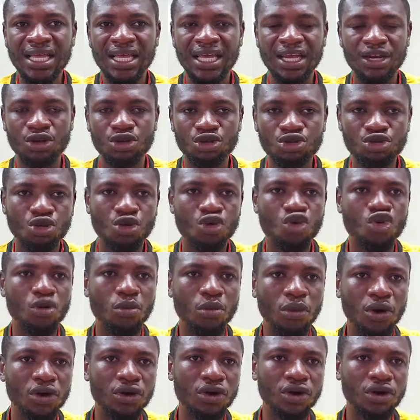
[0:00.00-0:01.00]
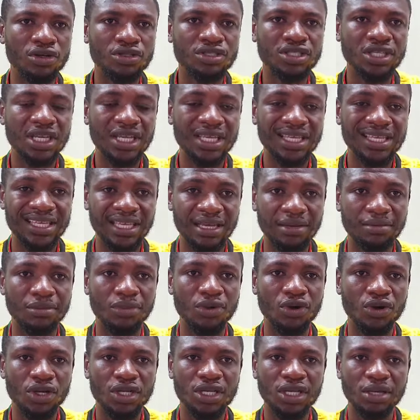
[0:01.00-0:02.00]
and also Comoros
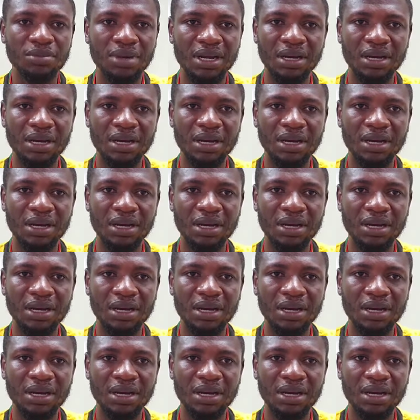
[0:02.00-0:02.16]
game, okay.